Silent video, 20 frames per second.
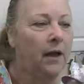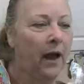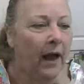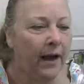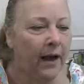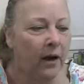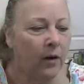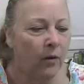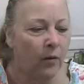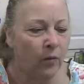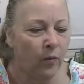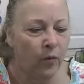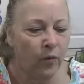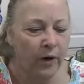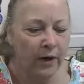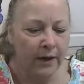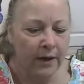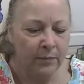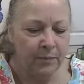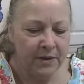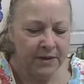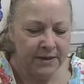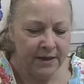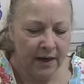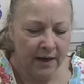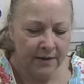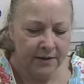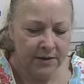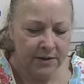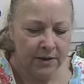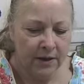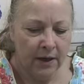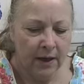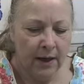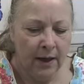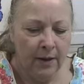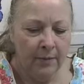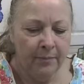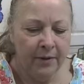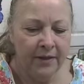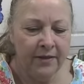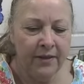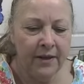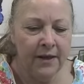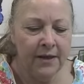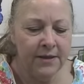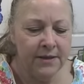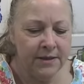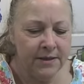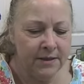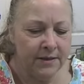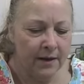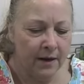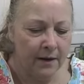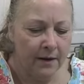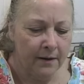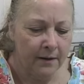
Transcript: I got really possessed. But these